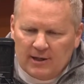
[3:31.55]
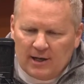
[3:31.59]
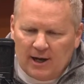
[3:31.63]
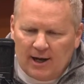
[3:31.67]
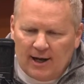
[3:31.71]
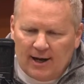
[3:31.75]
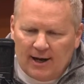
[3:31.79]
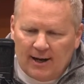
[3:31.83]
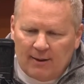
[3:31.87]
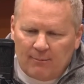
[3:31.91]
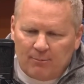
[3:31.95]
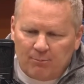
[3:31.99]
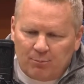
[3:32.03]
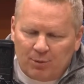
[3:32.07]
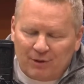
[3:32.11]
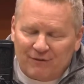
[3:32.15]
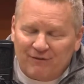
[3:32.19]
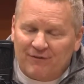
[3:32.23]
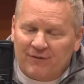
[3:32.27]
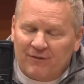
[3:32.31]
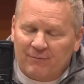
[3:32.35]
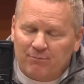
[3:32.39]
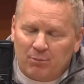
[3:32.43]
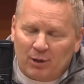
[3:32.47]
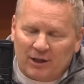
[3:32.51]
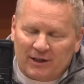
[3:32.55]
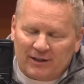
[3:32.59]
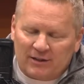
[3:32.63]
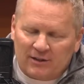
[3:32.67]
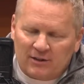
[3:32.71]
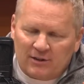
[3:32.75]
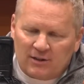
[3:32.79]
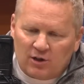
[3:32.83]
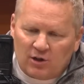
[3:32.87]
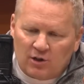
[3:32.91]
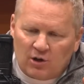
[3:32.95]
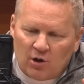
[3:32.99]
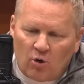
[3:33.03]

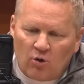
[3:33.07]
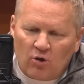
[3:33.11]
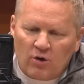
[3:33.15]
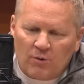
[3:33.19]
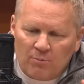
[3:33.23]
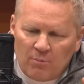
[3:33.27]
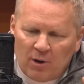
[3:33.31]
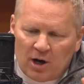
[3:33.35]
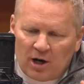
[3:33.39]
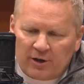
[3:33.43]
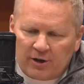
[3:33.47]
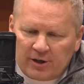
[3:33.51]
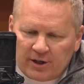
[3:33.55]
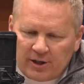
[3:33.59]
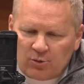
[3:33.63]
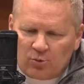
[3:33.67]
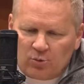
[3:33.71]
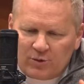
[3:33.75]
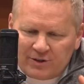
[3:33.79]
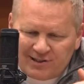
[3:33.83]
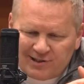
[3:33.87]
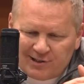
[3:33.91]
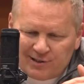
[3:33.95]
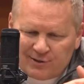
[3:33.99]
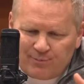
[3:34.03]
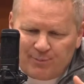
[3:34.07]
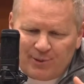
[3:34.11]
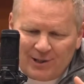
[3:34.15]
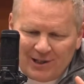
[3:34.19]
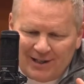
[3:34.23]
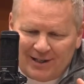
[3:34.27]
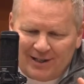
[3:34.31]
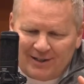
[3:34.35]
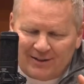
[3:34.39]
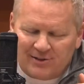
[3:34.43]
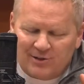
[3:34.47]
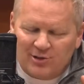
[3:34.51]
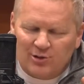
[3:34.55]
but go to market with
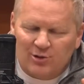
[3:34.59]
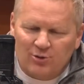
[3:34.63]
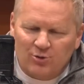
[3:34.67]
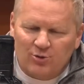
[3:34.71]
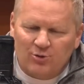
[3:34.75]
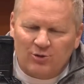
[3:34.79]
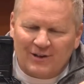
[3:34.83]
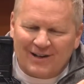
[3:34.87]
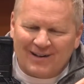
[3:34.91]
speed to